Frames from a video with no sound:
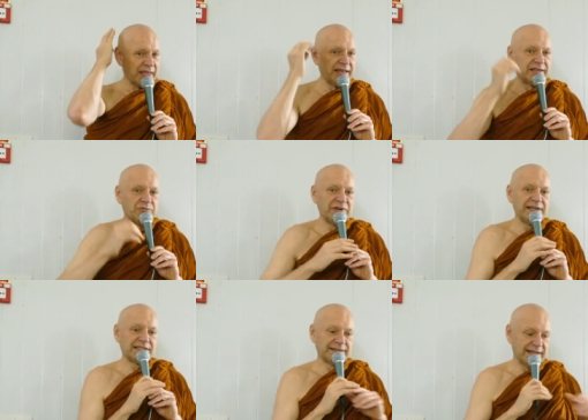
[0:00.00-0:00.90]
The
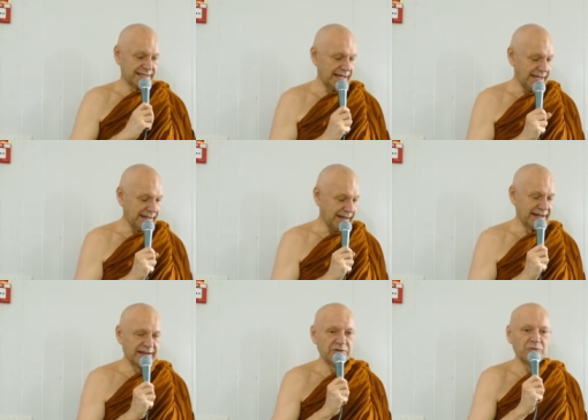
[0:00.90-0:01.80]
reason they say
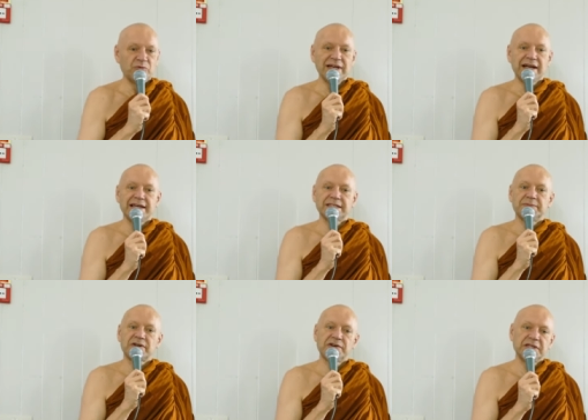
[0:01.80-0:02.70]
that, uh, you read, is
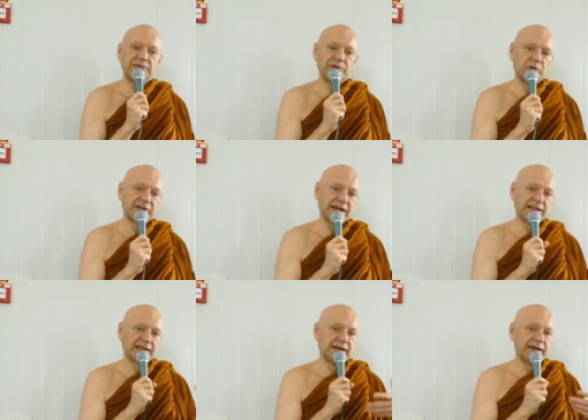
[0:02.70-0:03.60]
because if you look
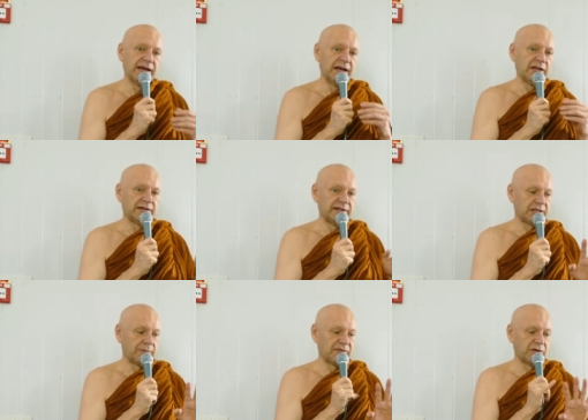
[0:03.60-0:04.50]
at the, there is
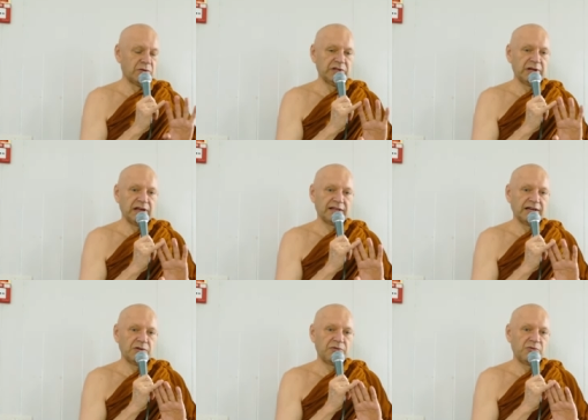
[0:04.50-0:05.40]
something called you know, like,
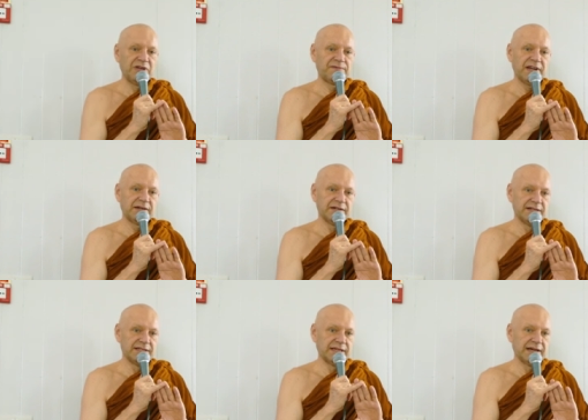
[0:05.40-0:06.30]
like, the three
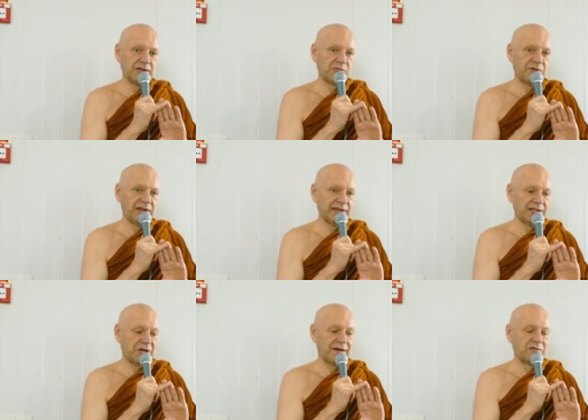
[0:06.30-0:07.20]
fetters, yeah, the three
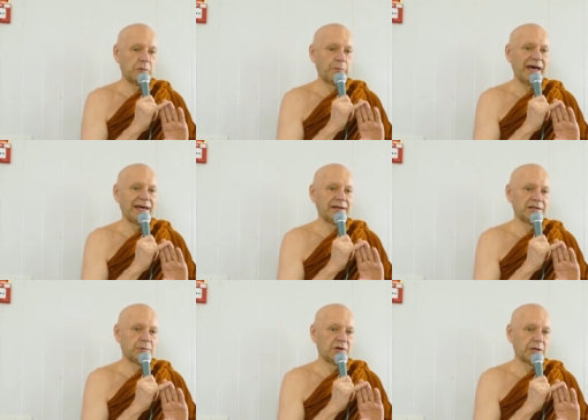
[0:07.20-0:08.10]
things we have to abandon
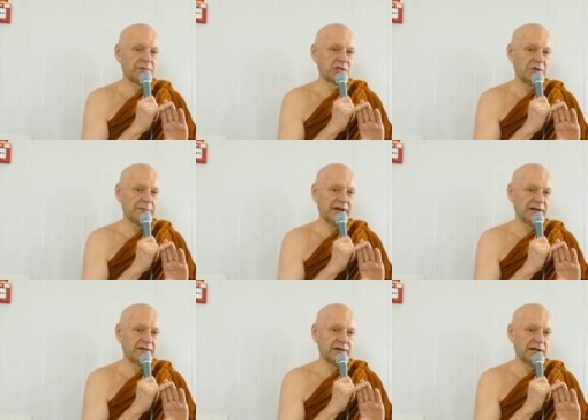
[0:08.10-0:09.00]
to become a stream
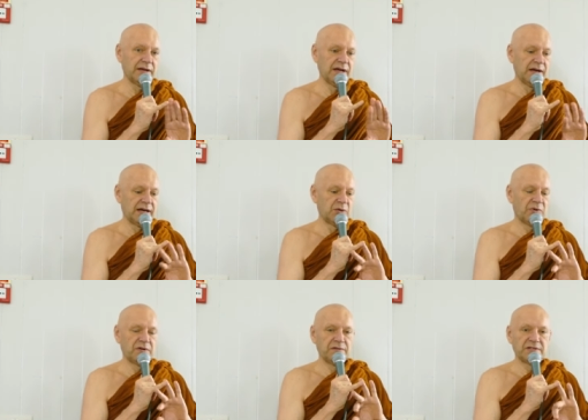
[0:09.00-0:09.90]
enter. Yeah? And
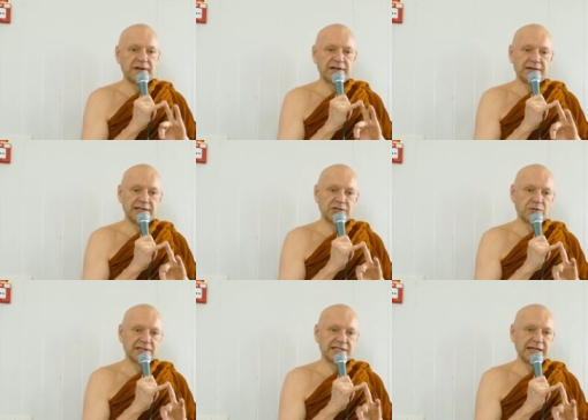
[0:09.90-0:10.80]
one of those fetters is
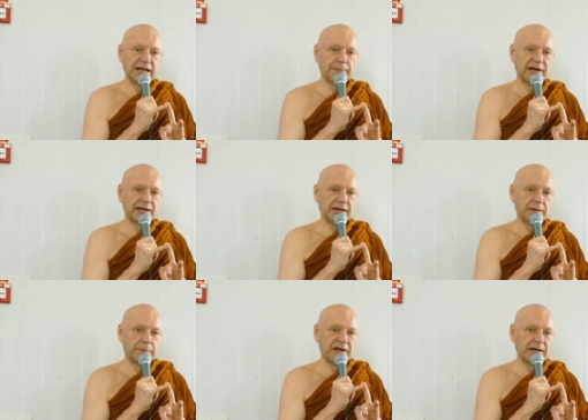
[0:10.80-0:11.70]
called
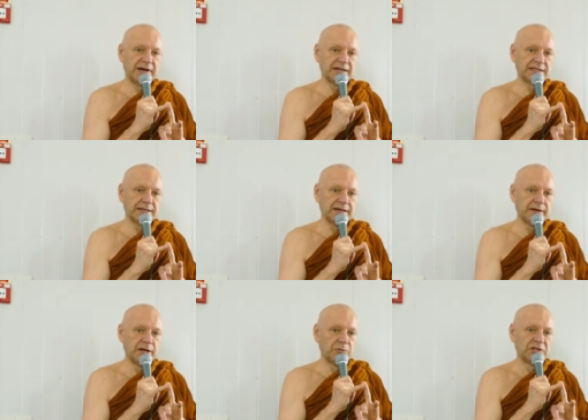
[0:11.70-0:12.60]
silabbata paramasa,
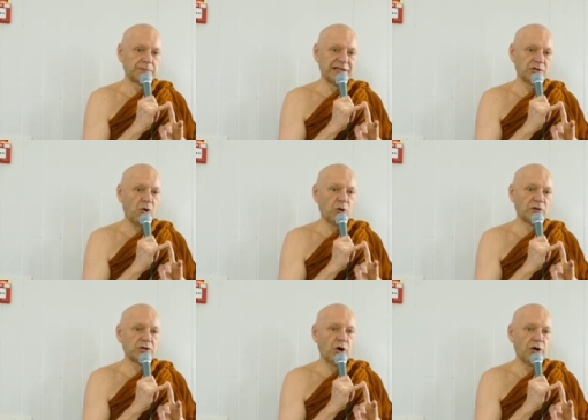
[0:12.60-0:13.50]
which means
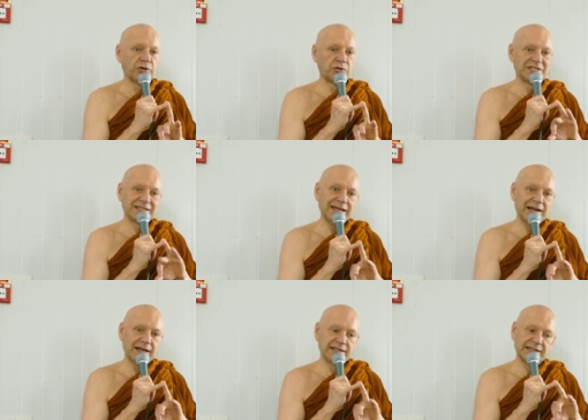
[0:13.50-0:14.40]
holding on to
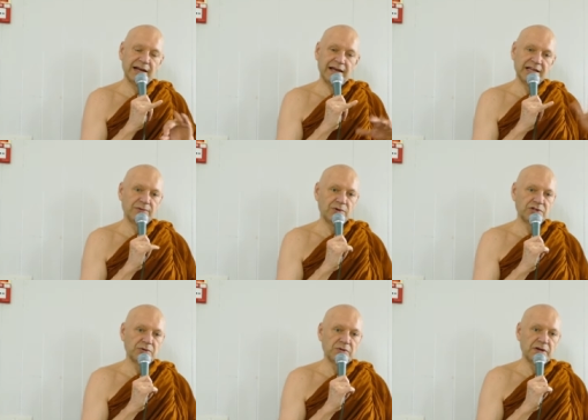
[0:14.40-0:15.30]
sila. Sila is
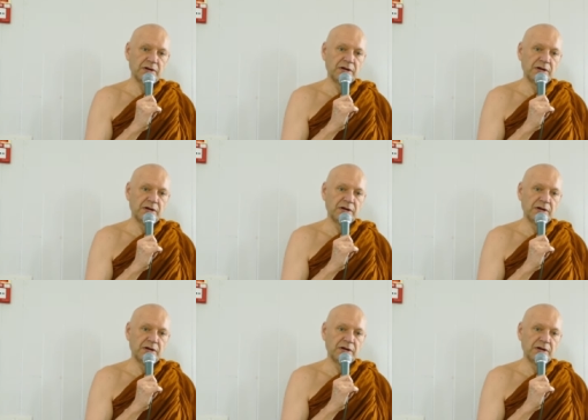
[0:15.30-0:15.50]
virtue. Yeah?